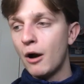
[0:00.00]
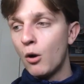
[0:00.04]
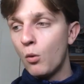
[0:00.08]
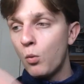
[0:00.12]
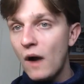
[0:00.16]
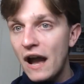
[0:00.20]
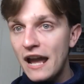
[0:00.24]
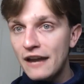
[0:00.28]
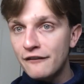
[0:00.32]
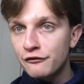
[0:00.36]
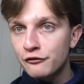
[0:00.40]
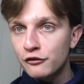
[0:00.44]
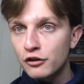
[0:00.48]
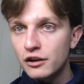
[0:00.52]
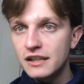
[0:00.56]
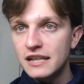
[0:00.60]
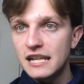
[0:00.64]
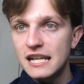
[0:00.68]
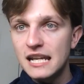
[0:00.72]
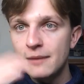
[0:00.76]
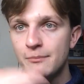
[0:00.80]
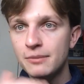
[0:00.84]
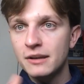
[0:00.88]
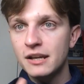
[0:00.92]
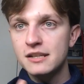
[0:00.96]
away for a
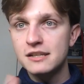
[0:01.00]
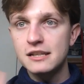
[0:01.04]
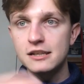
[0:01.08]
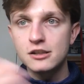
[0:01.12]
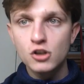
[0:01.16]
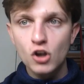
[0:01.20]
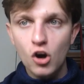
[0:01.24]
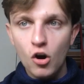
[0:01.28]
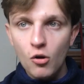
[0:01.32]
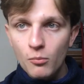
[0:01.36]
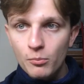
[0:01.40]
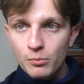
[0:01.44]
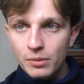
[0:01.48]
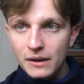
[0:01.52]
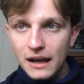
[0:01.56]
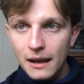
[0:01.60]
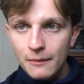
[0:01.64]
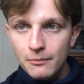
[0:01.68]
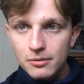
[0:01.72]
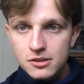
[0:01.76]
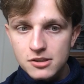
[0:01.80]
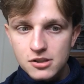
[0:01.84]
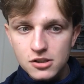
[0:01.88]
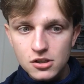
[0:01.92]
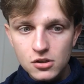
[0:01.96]
year because he's not been
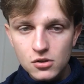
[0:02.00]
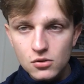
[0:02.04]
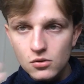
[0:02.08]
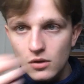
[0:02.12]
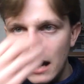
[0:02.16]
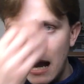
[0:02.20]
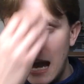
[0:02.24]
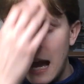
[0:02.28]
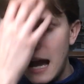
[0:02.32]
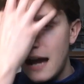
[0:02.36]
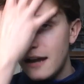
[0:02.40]
able to,